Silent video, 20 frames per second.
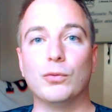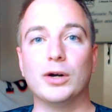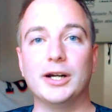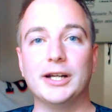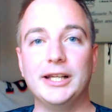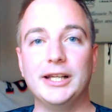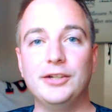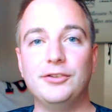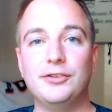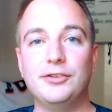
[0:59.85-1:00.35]

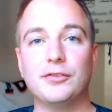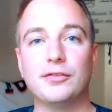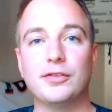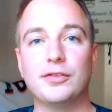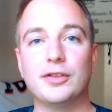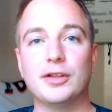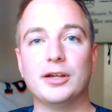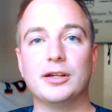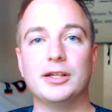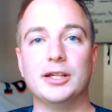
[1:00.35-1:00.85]
where each
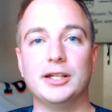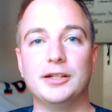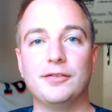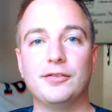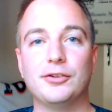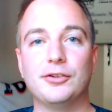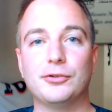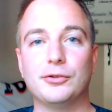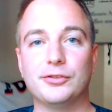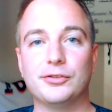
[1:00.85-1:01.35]
of the
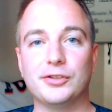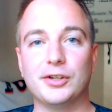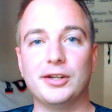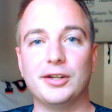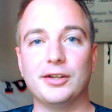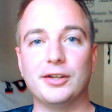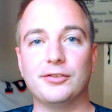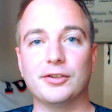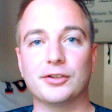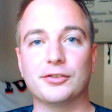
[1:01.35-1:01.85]
individual
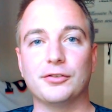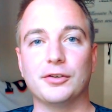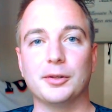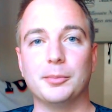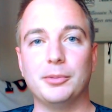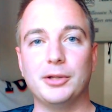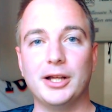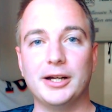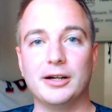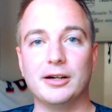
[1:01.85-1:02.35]
statistics for
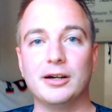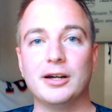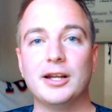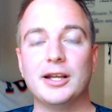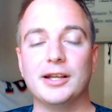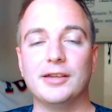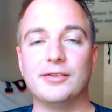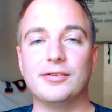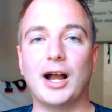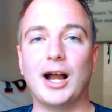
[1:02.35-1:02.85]
the player
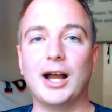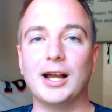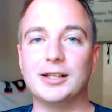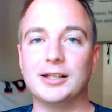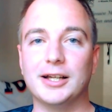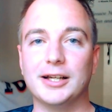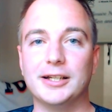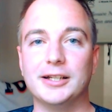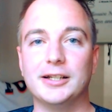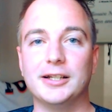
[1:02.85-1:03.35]
is
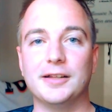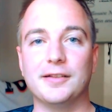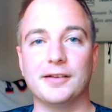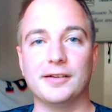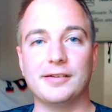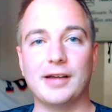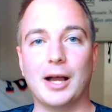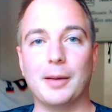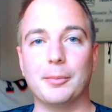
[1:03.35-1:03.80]
highlighted in the